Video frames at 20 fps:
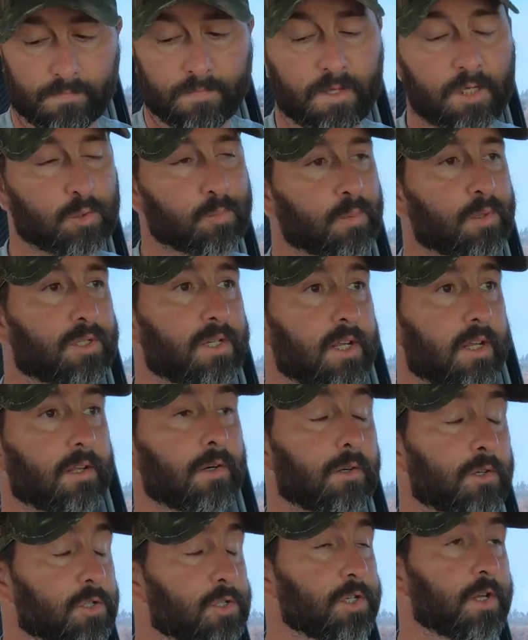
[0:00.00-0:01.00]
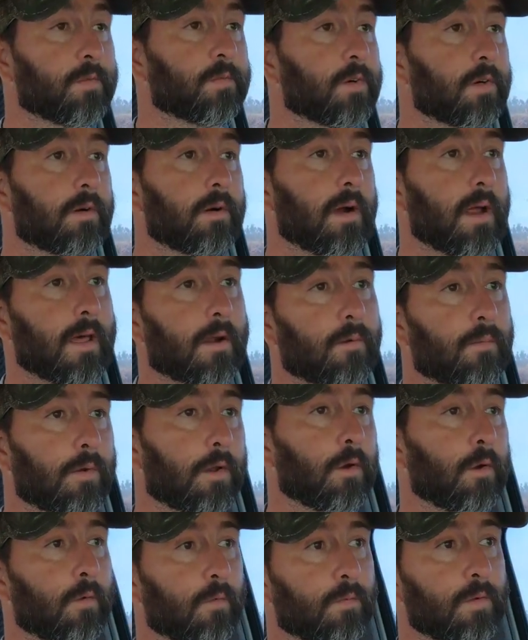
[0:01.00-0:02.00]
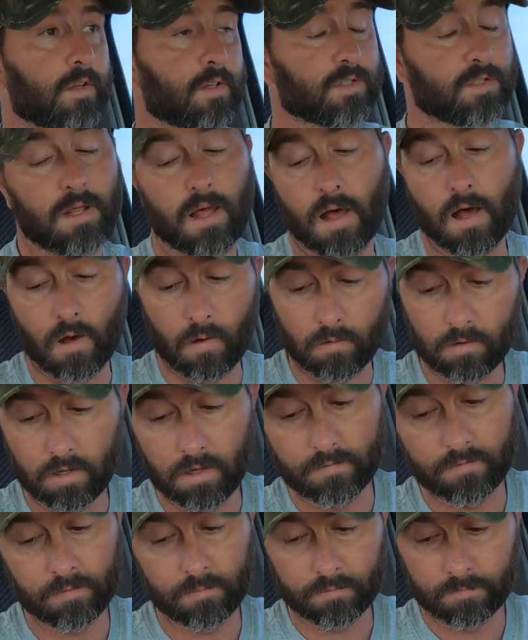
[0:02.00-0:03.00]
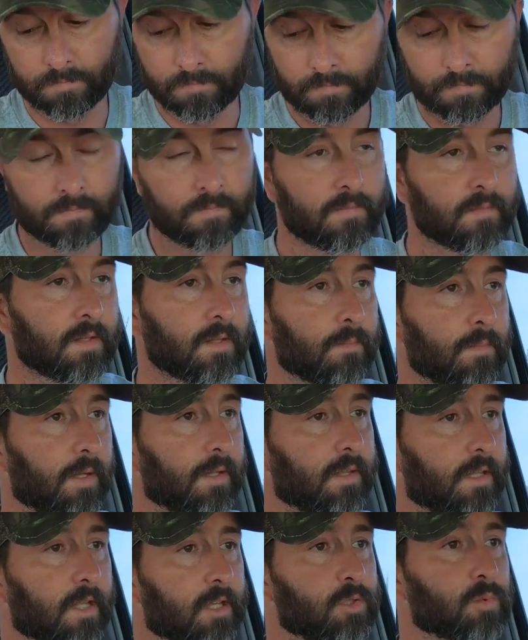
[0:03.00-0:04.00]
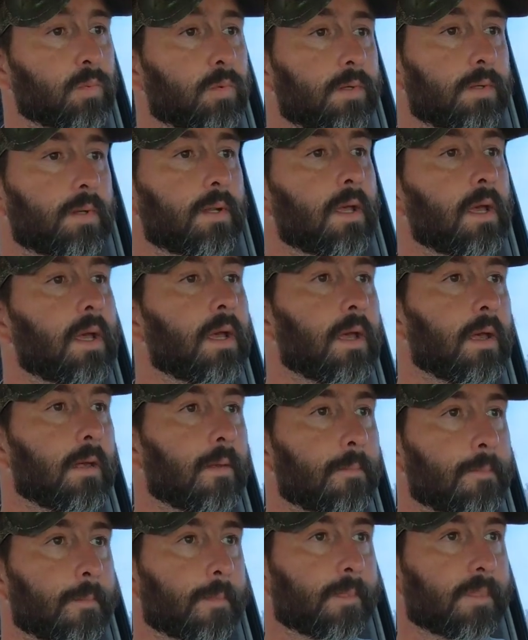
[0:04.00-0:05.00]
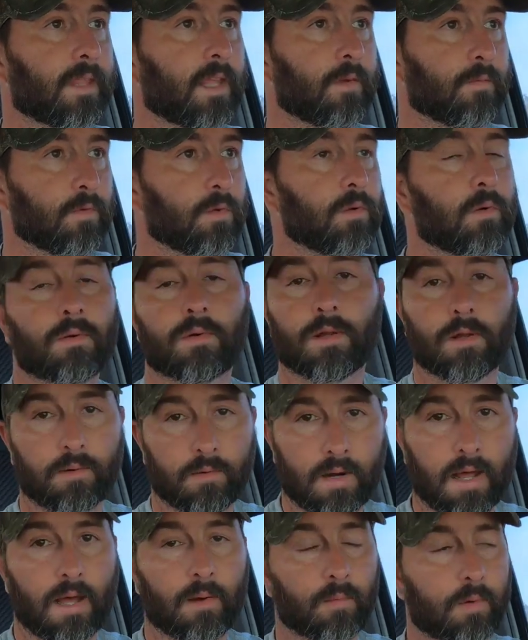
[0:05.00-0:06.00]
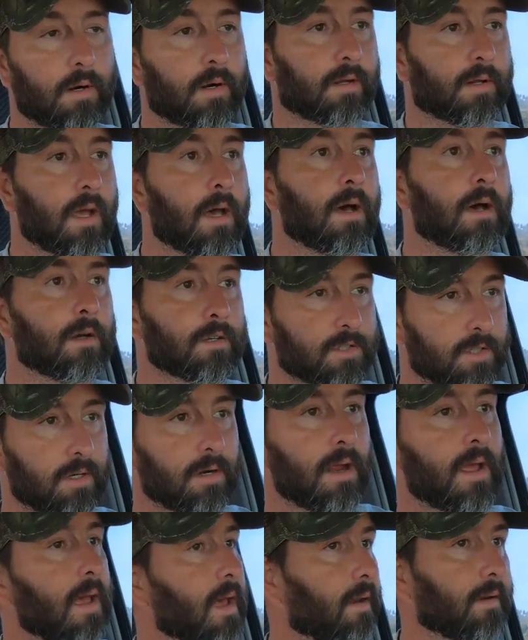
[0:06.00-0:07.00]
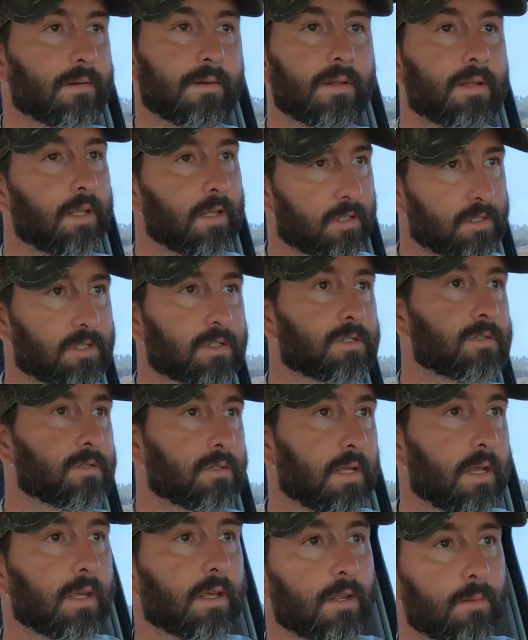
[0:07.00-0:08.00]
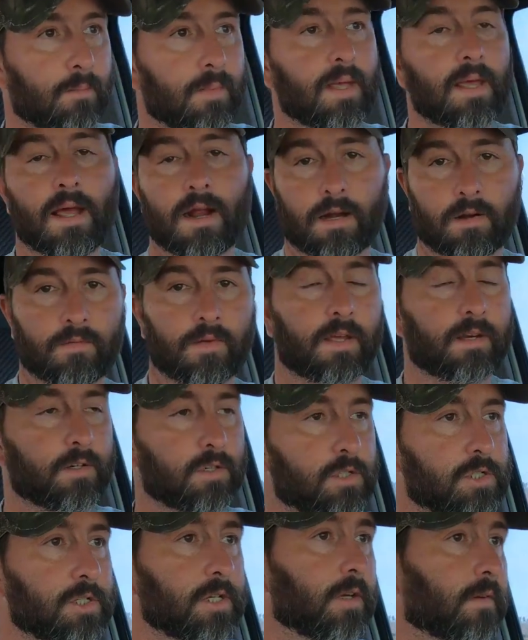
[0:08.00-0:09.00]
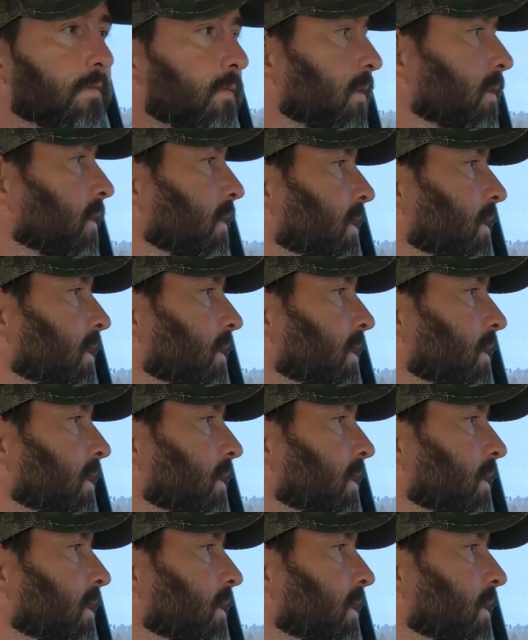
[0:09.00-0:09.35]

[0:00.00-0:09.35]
This particular shifter, I don't know if it's all of them, but this one, if you don't know right where the cogs are at, it can be aggravating to shift.